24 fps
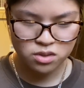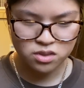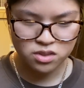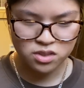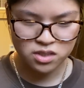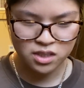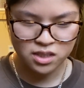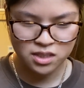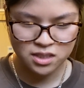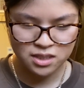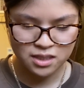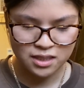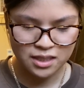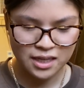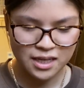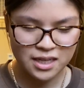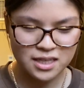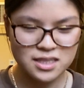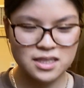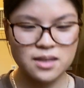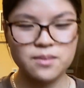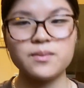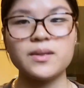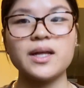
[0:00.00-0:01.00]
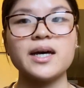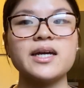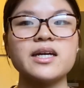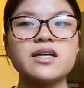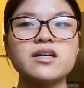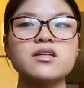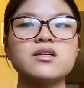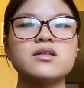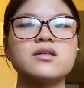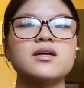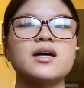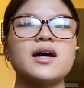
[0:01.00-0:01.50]
just in case I'm like,
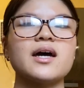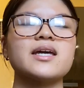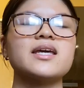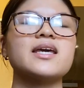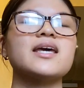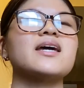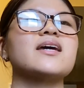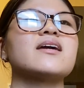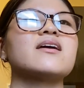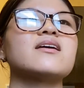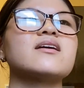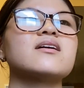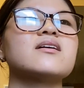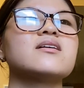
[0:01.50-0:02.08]
I can't,